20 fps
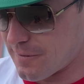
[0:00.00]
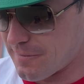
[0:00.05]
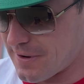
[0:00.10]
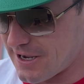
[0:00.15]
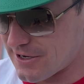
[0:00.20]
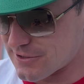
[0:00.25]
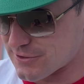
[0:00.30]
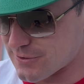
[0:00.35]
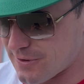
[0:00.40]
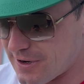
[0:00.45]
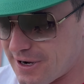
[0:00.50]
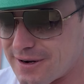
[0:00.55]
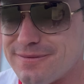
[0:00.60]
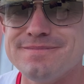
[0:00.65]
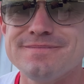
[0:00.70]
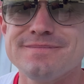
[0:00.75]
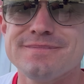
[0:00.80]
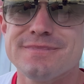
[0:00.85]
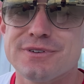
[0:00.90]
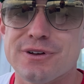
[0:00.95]
miles away.
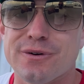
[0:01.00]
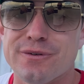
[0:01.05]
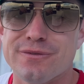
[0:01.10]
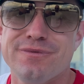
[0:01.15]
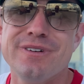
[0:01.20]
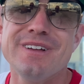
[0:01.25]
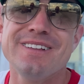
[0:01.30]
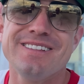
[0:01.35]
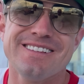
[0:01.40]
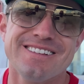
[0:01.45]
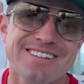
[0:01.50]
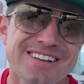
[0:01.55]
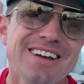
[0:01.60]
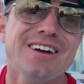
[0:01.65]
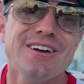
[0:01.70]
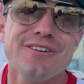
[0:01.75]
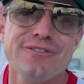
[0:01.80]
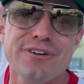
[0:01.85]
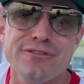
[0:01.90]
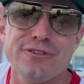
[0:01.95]

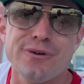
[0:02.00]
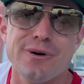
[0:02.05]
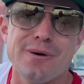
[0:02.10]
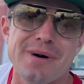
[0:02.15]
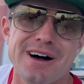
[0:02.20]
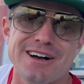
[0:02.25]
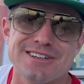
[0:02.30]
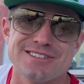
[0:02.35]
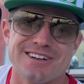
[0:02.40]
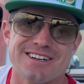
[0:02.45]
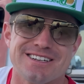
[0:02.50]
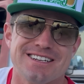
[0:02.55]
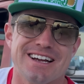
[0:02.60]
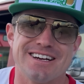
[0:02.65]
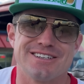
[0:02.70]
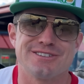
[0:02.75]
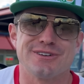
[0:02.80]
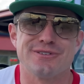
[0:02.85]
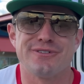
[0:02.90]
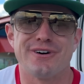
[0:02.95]
fifty-one miles on the
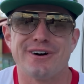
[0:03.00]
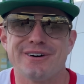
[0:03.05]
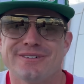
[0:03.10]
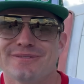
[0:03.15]
tank so far.